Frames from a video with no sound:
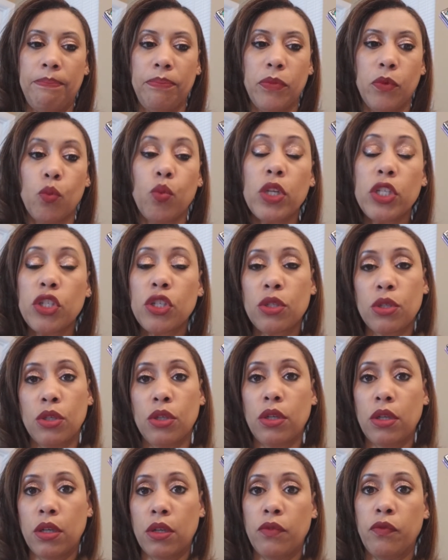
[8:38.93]
Which is
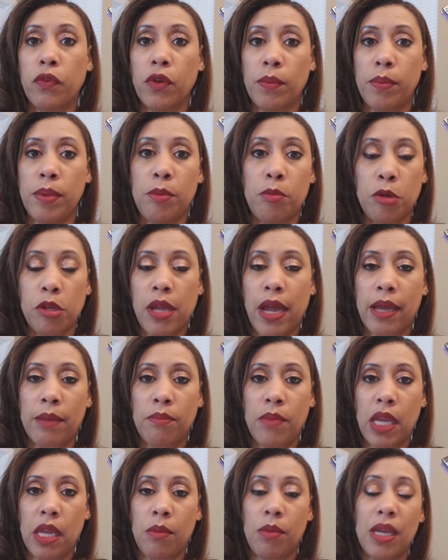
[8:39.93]
good for people like me,